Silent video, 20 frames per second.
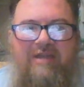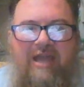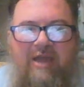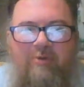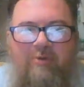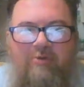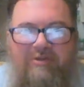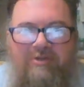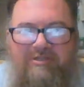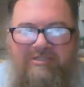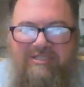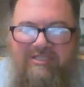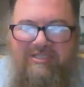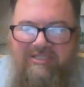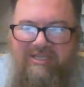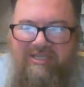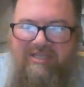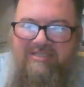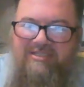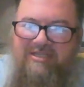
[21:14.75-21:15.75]
I wouldn't
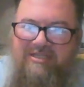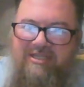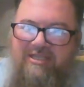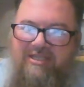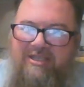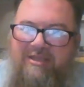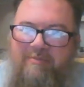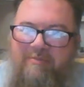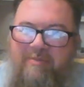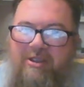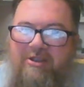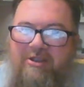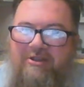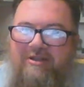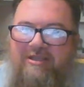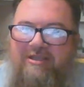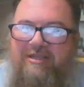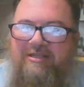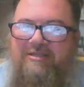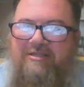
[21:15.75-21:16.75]
suggest that
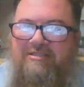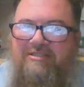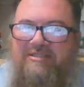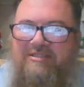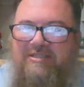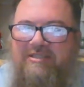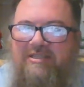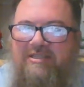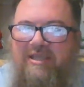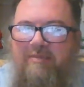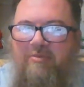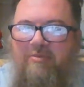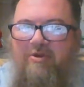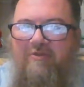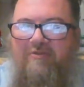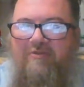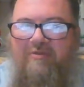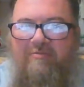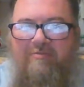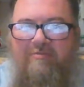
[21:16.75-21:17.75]
Americans come
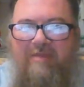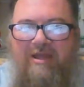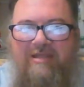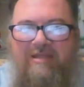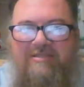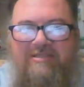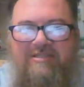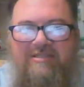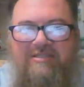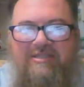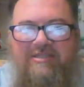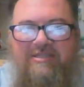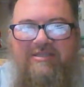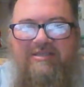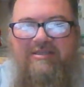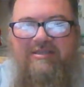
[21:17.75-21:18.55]
over and buy such a